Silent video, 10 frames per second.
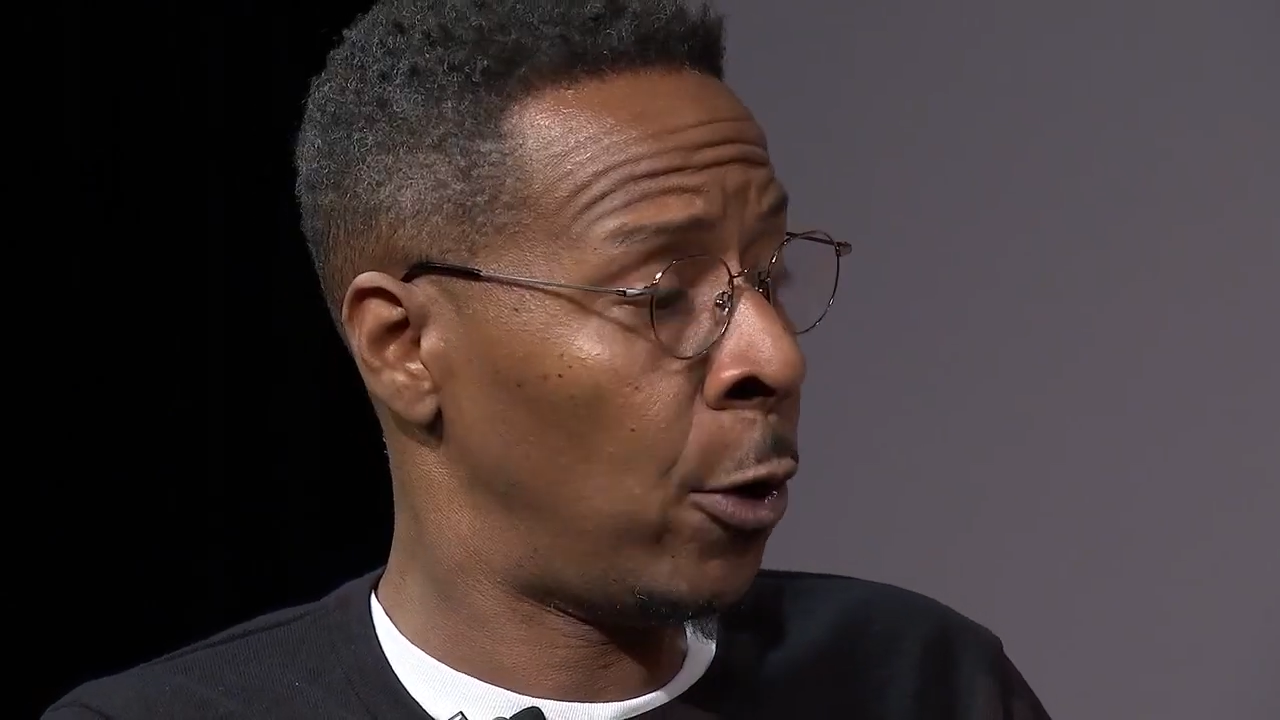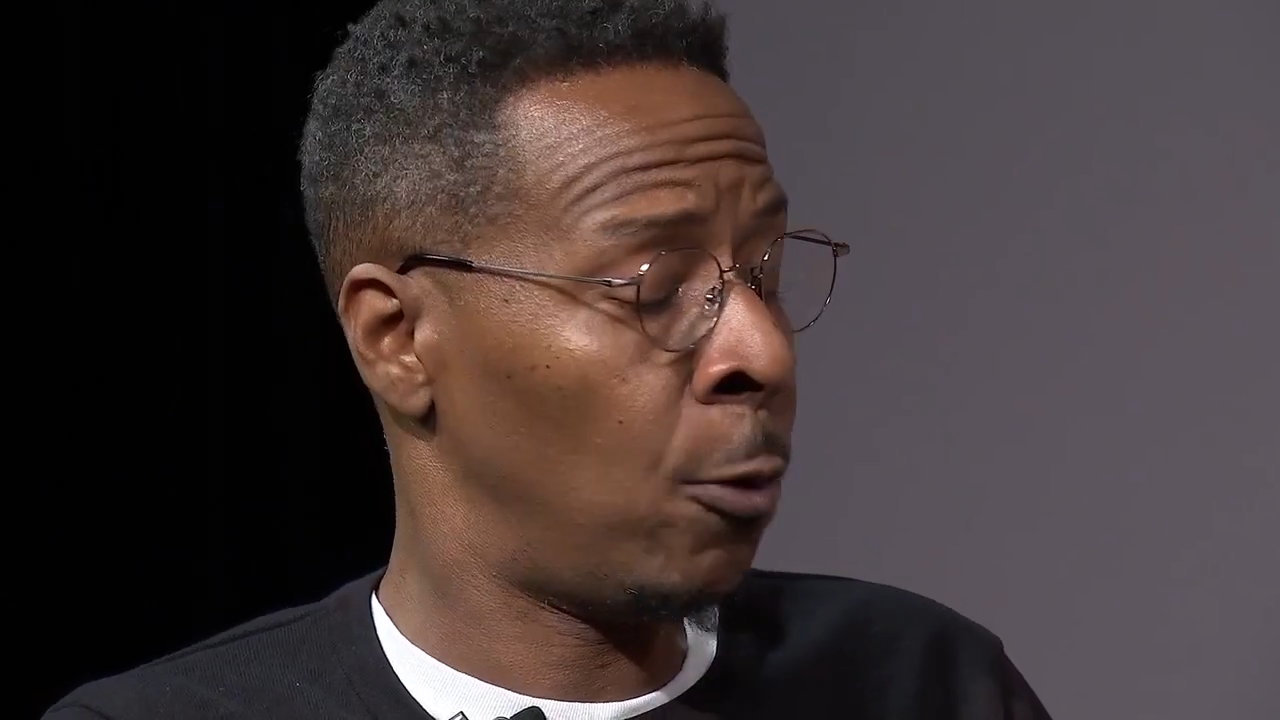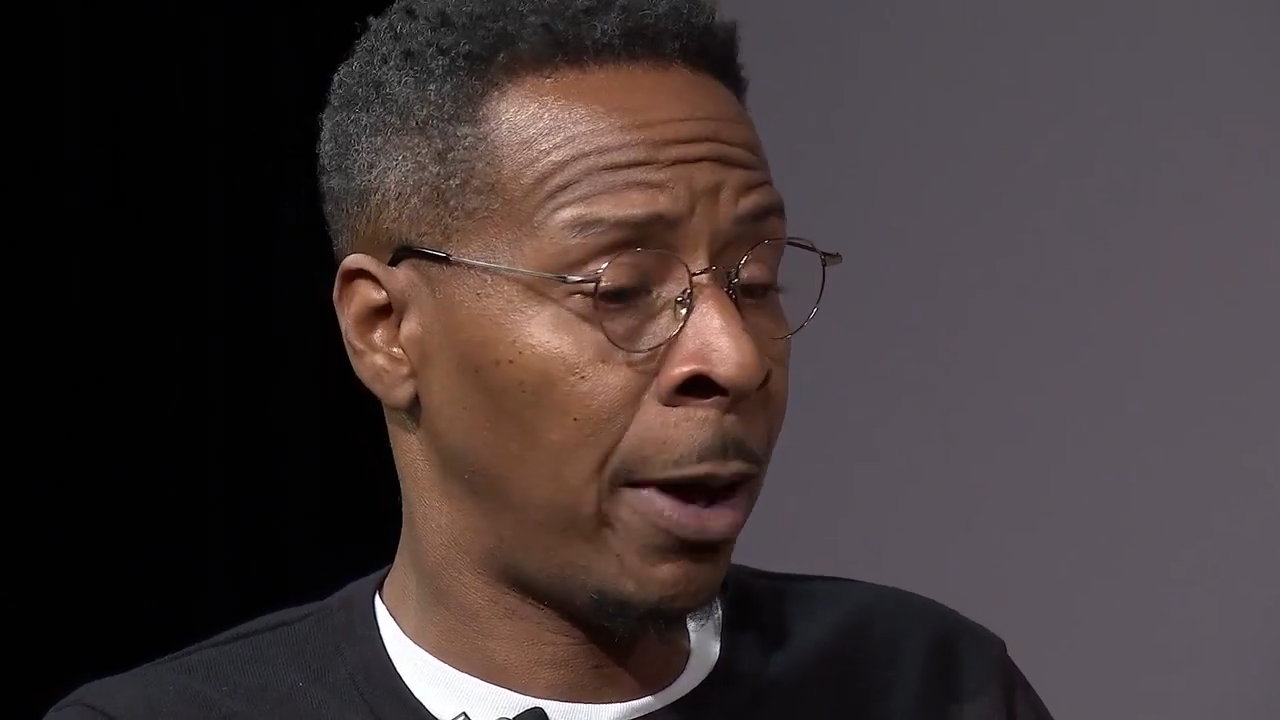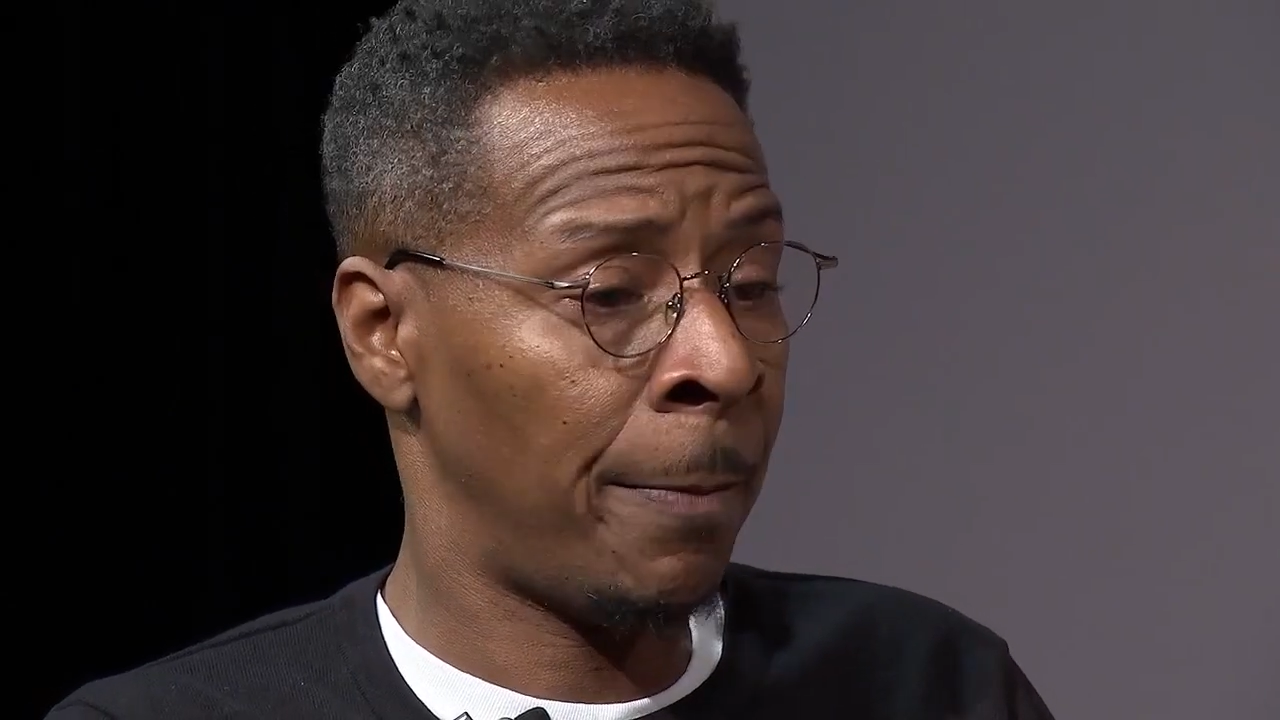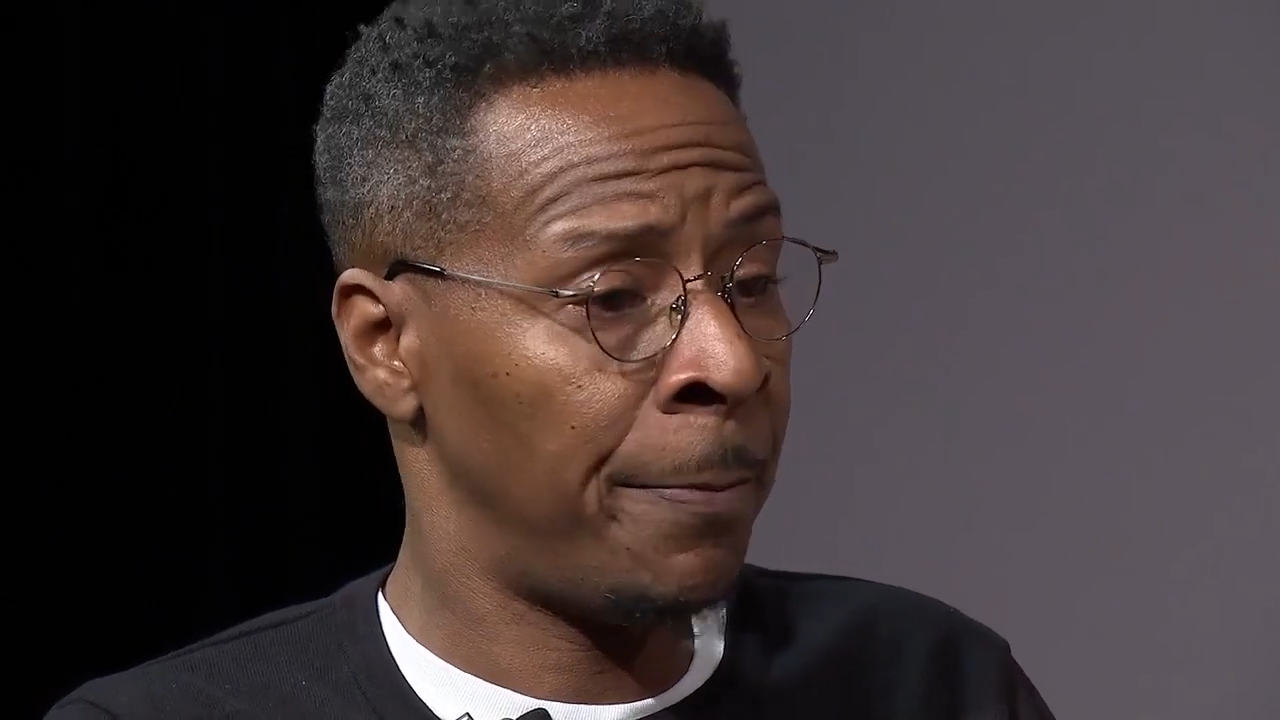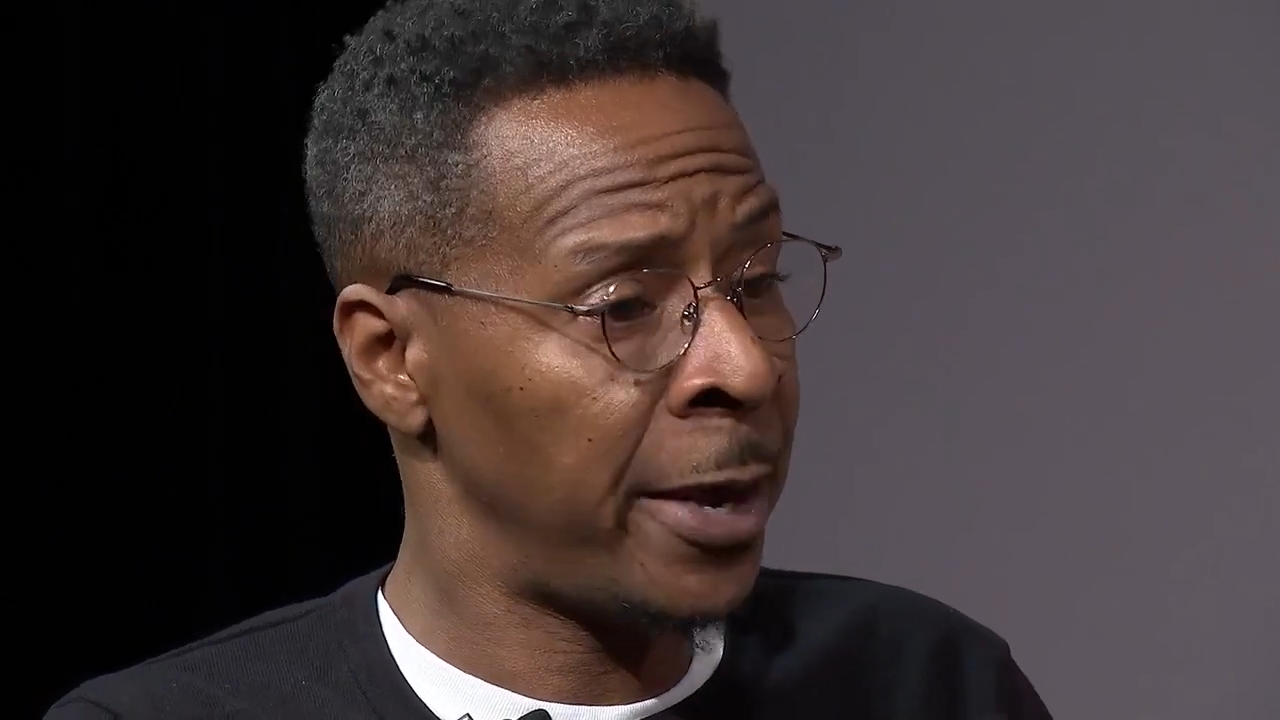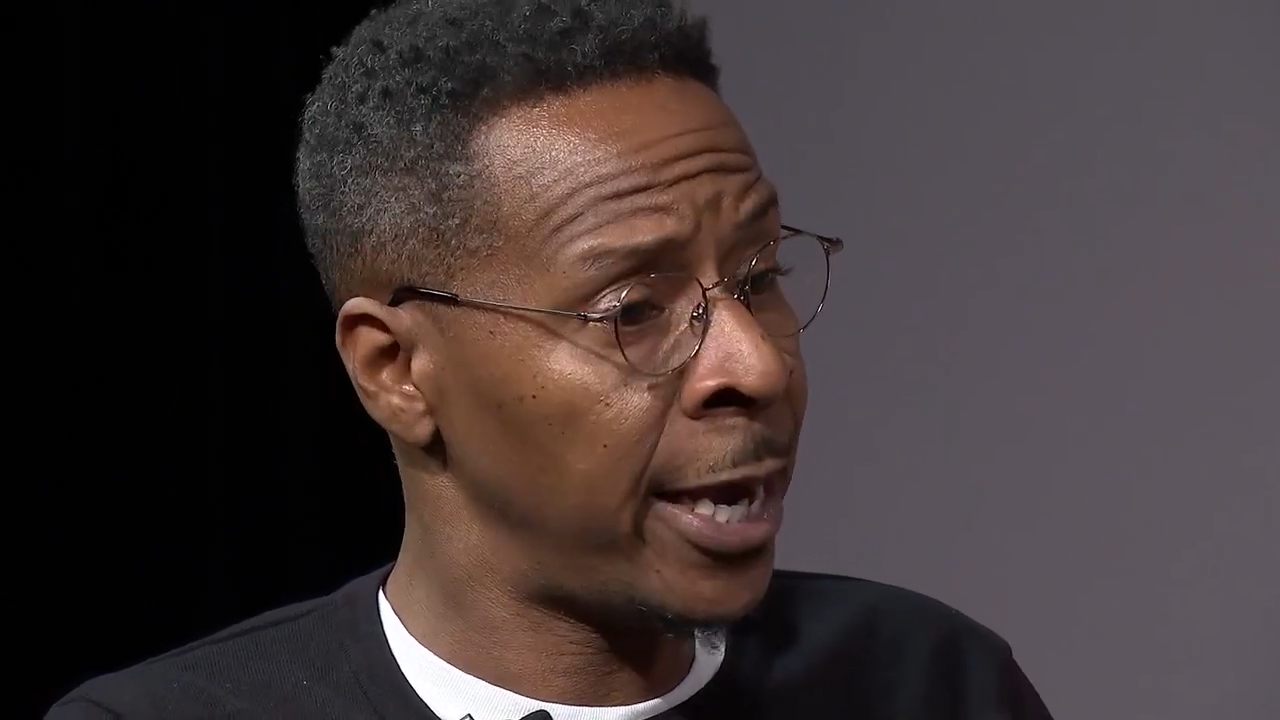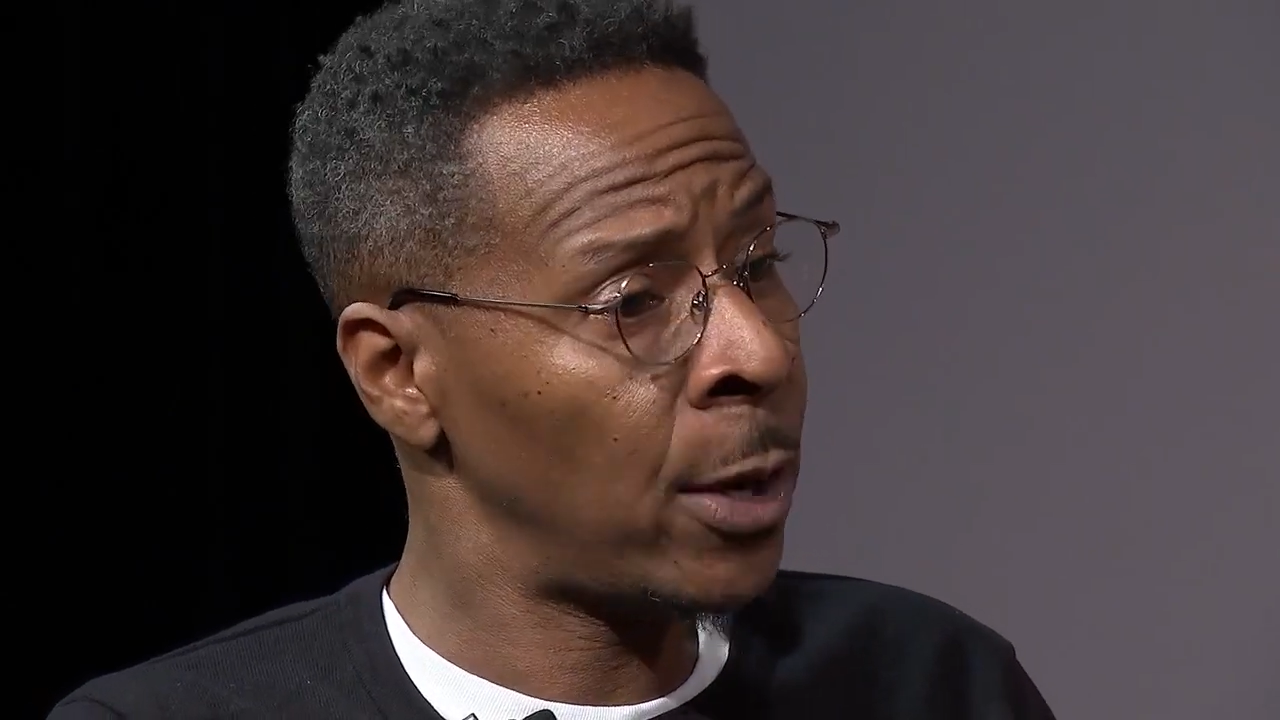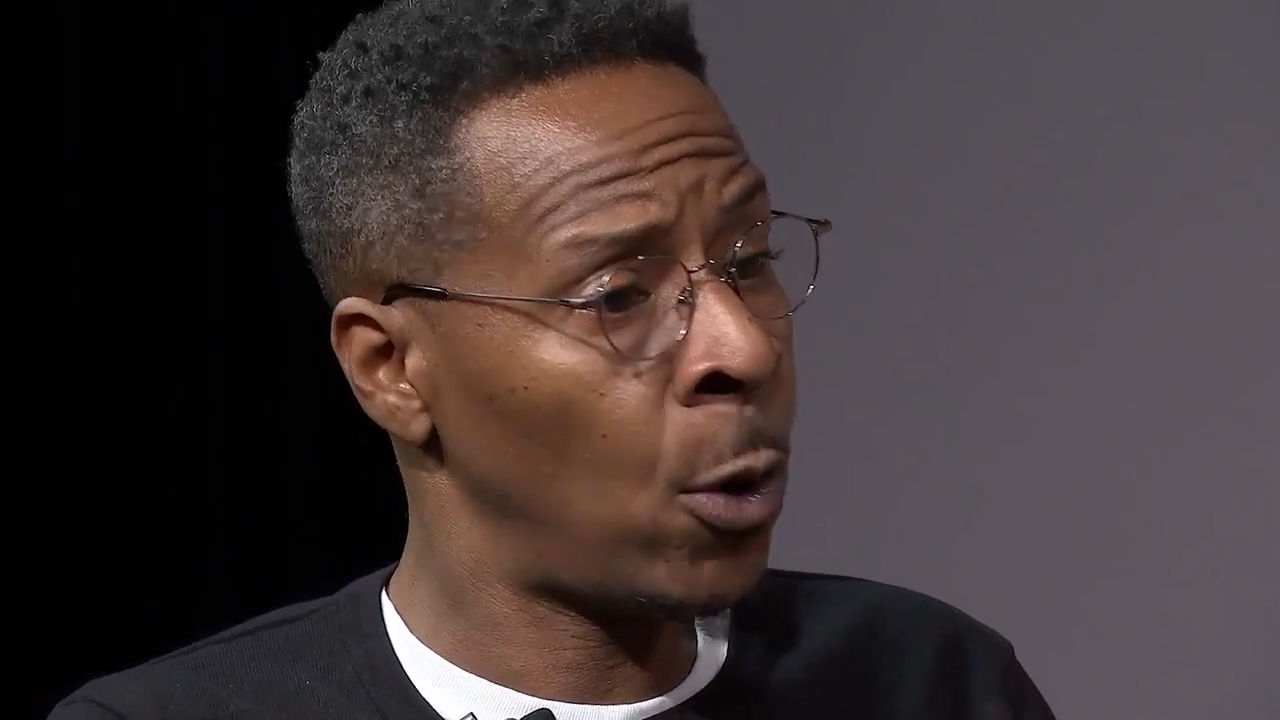on my bed